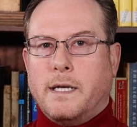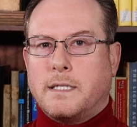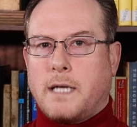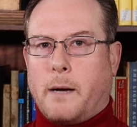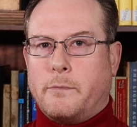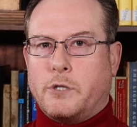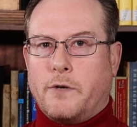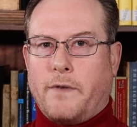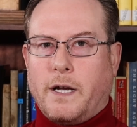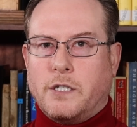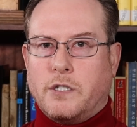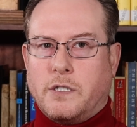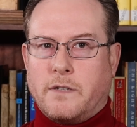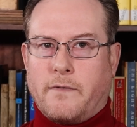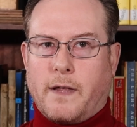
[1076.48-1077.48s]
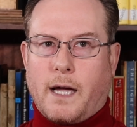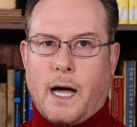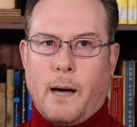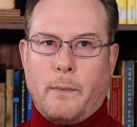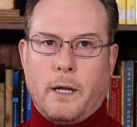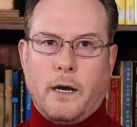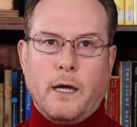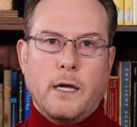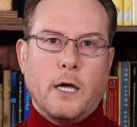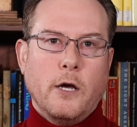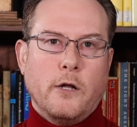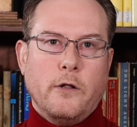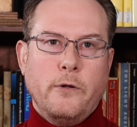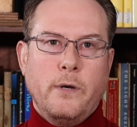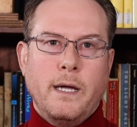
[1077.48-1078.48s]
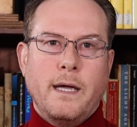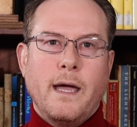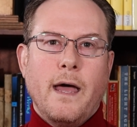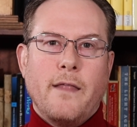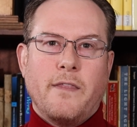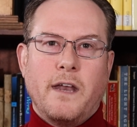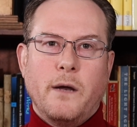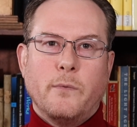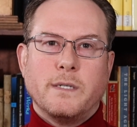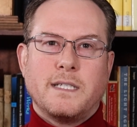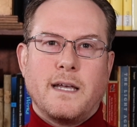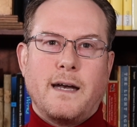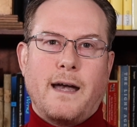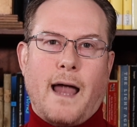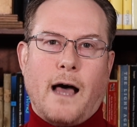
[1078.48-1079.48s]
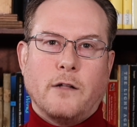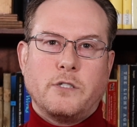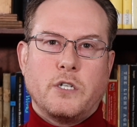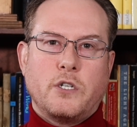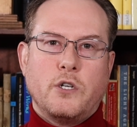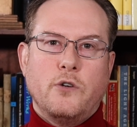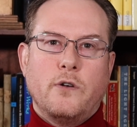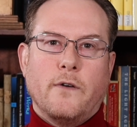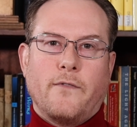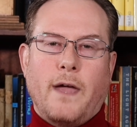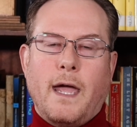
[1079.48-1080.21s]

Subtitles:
his observations of the comet, concluding that it was at an altitude of